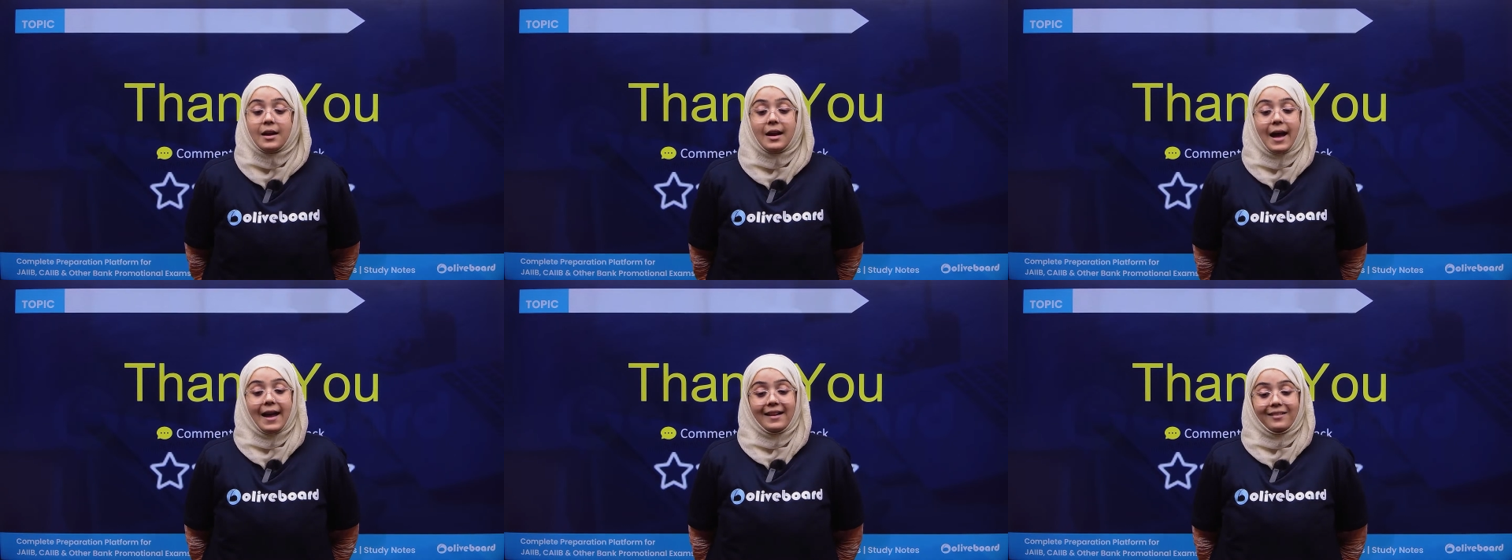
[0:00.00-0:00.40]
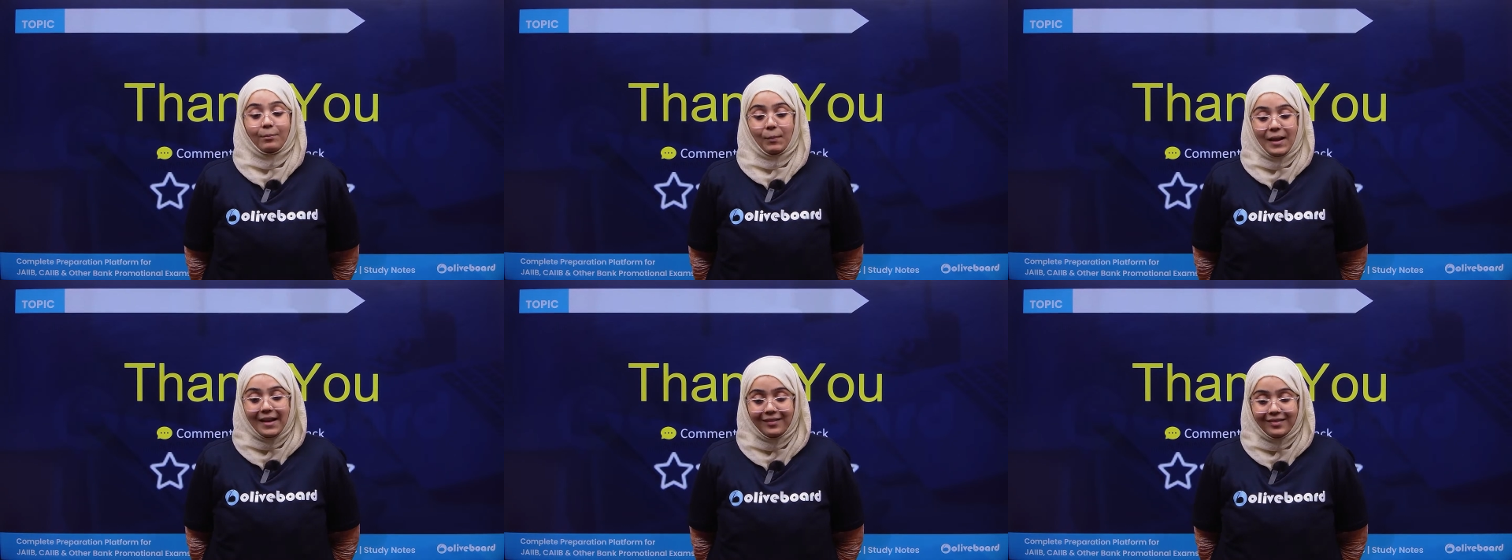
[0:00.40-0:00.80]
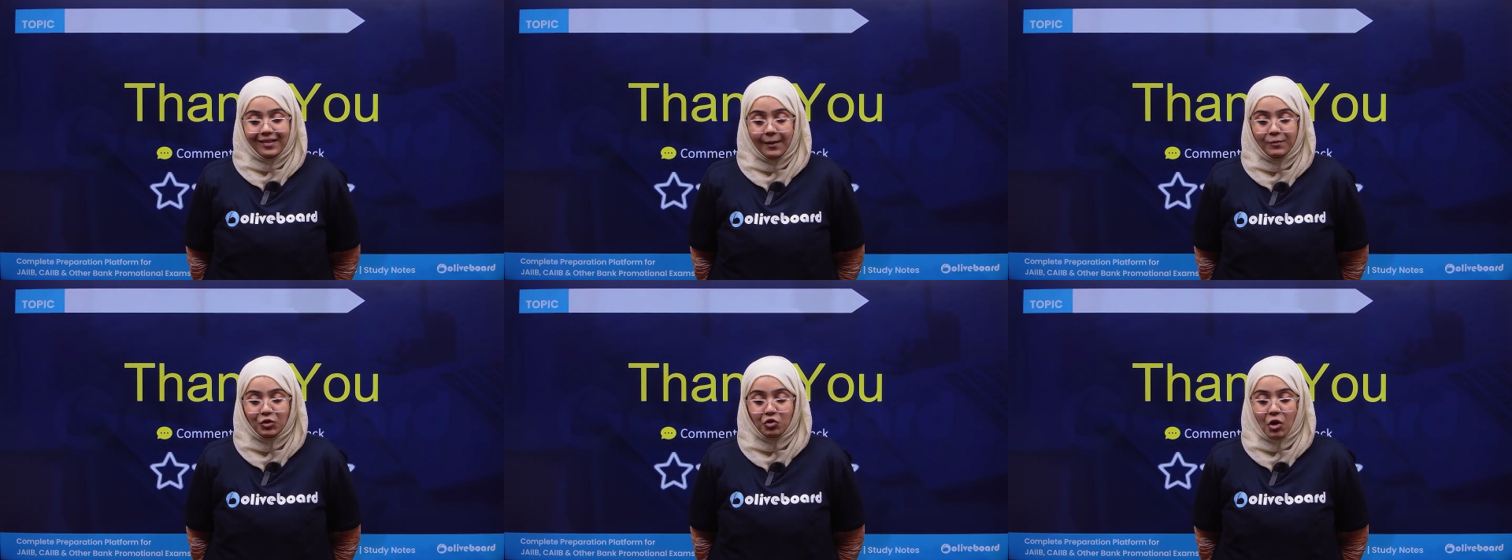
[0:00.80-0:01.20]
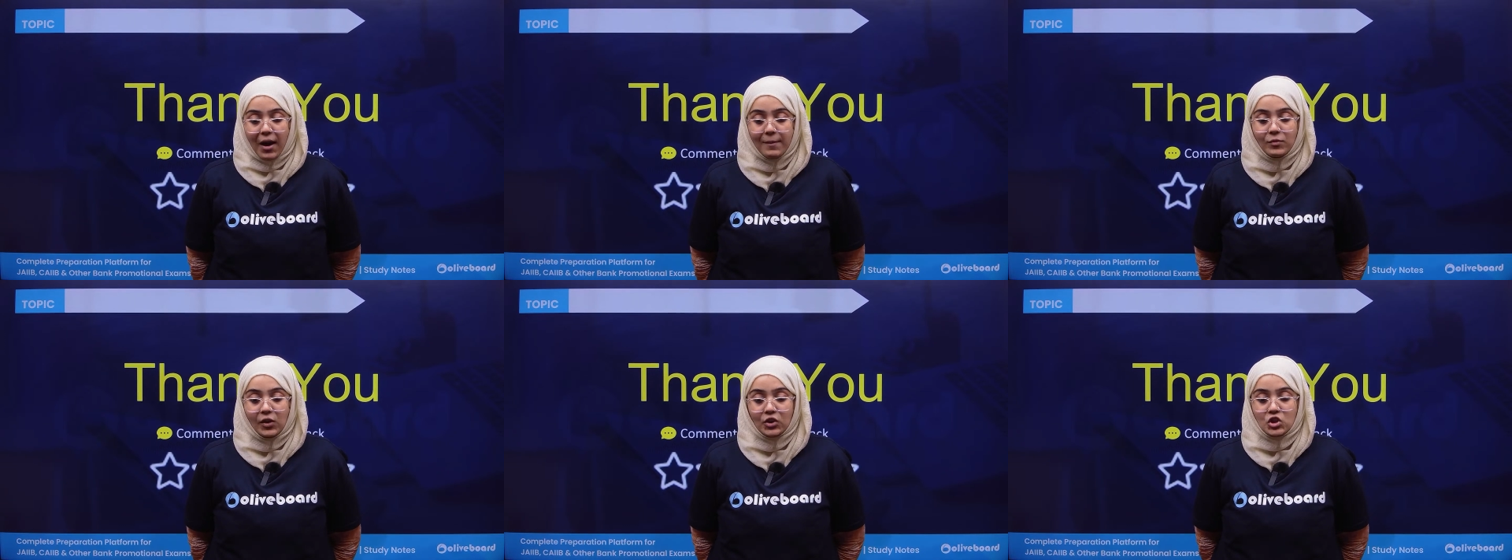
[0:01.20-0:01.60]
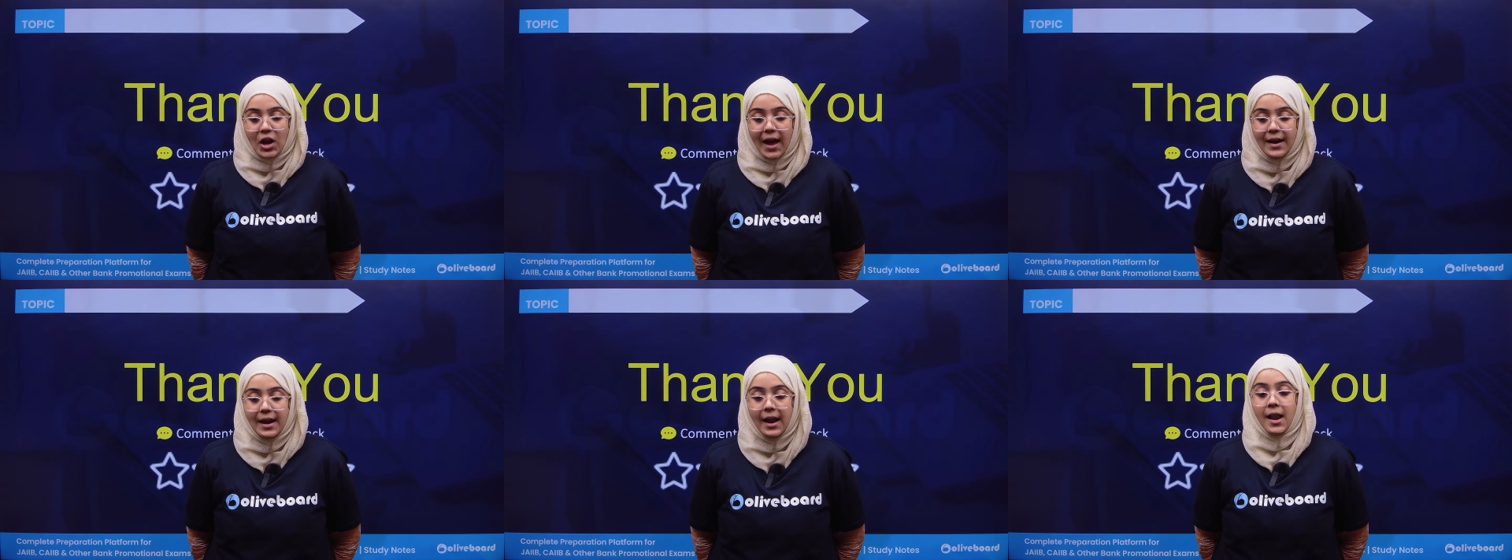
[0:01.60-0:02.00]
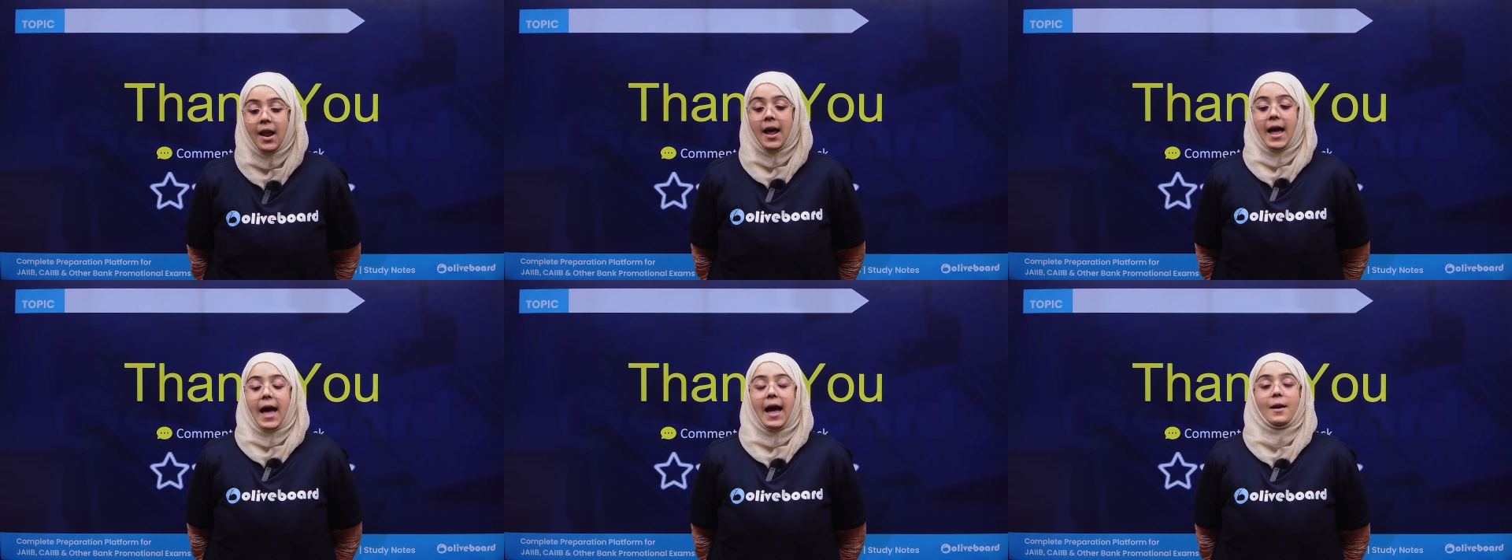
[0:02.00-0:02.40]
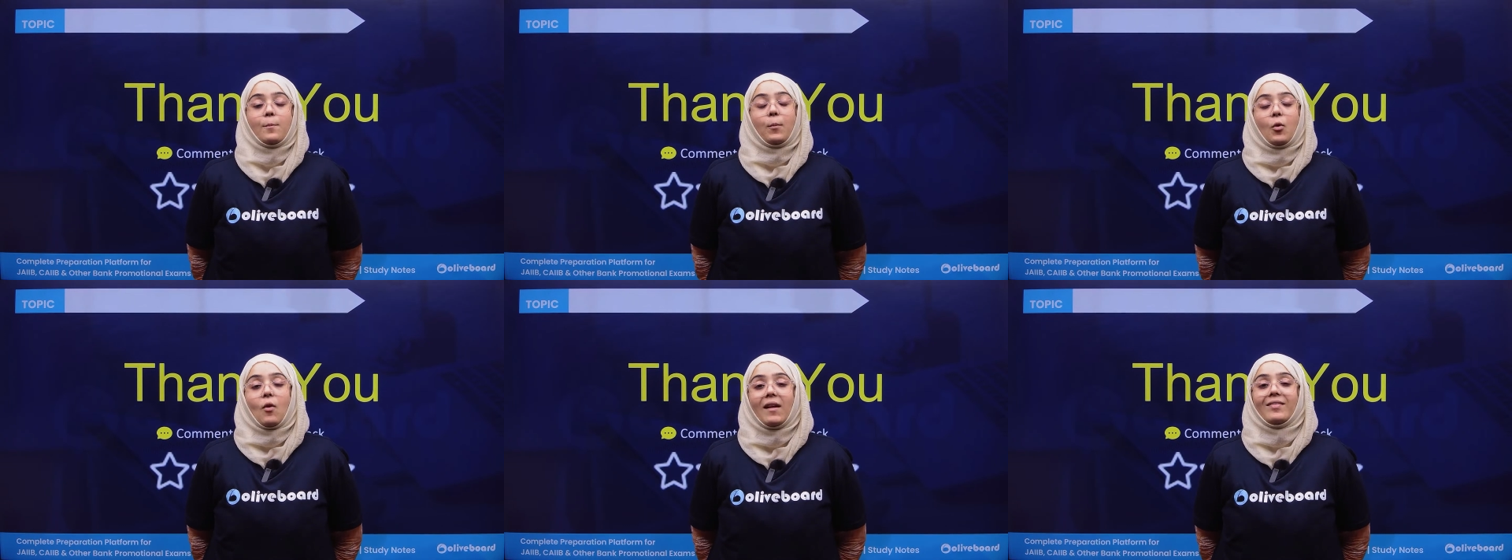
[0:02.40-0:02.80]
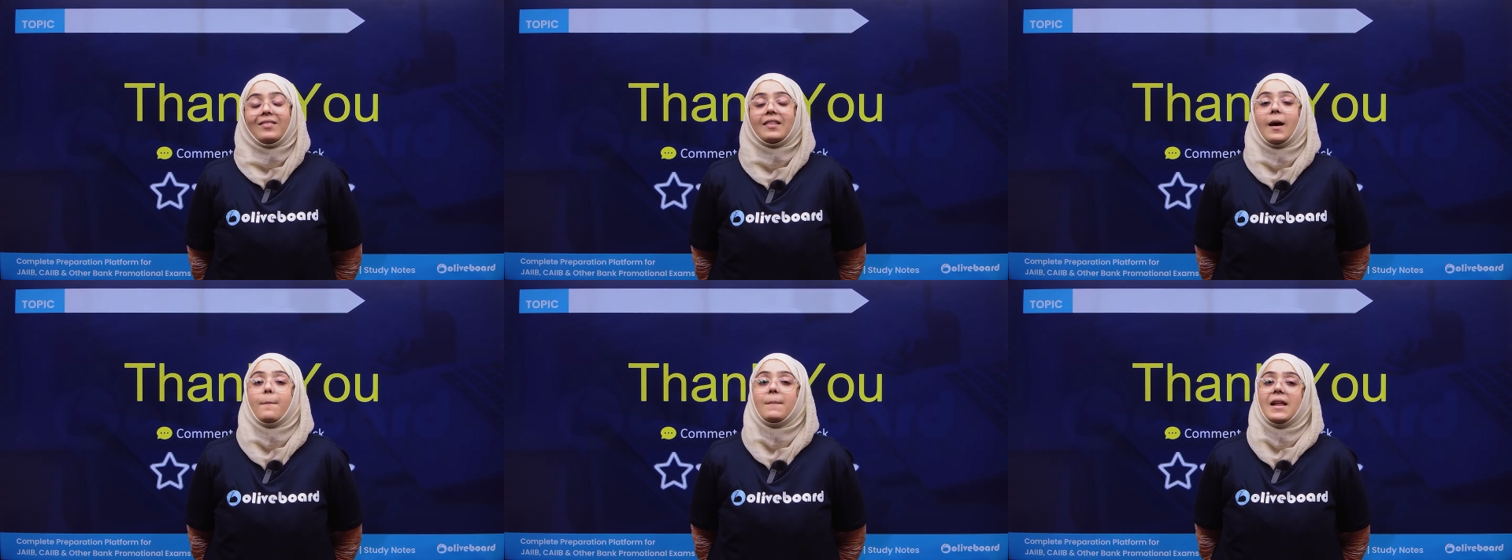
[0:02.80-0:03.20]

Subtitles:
guys, please subscribe the channel and press the